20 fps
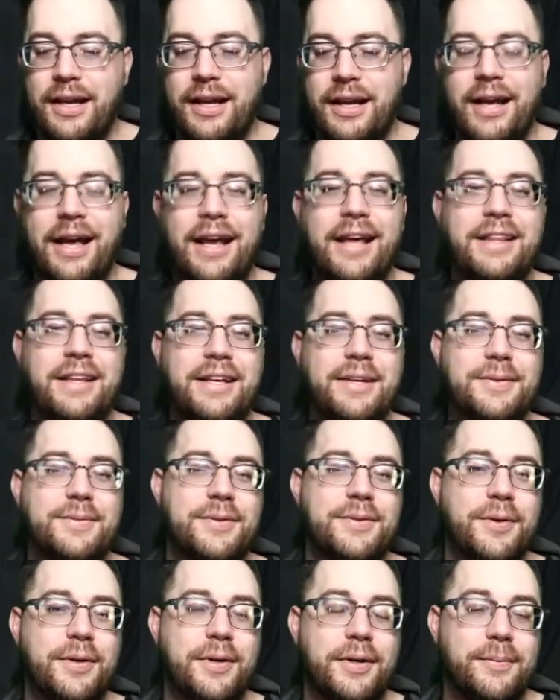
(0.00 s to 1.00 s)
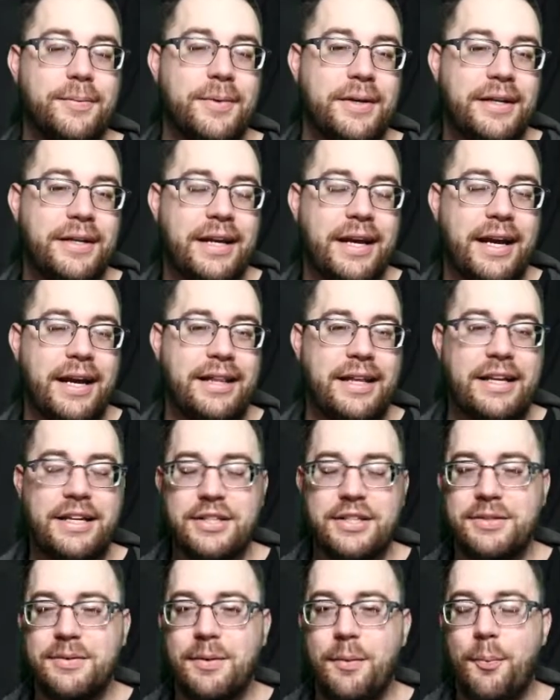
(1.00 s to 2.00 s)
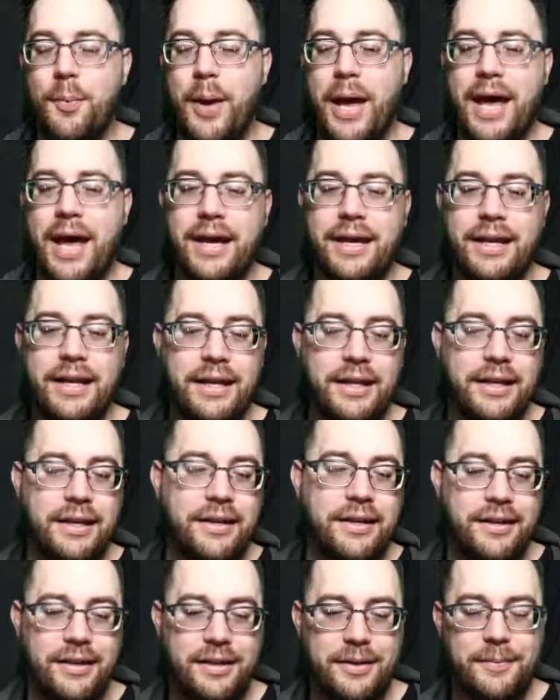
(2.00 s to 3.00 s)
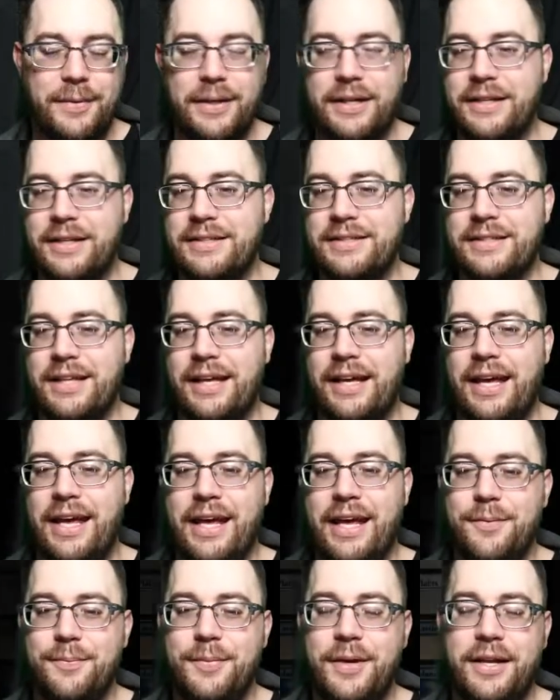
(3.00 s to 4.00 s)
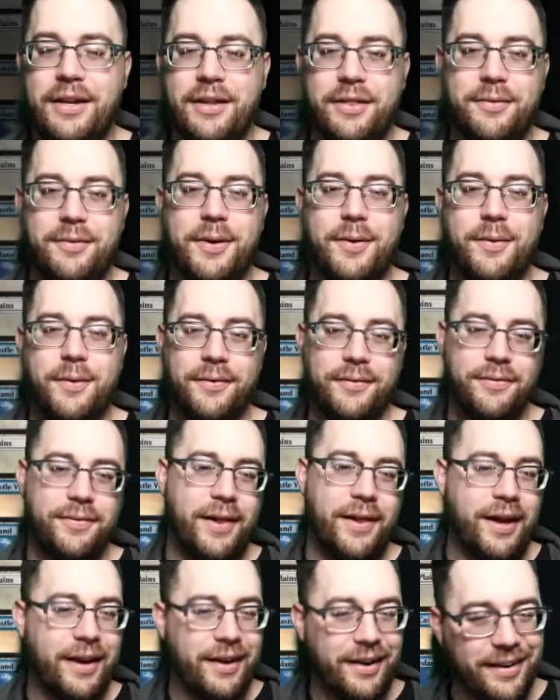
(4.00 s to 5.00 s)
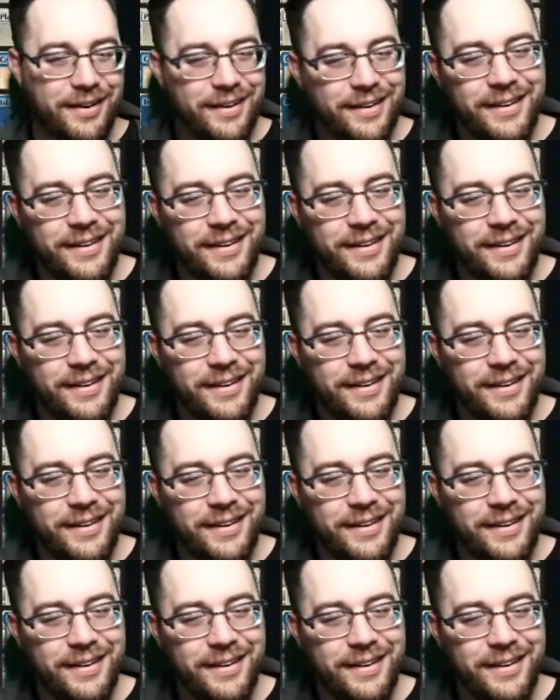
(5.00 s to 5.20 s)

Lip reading: and the Absorb, and they just pack it in because they can't beat a 3/1 flyer.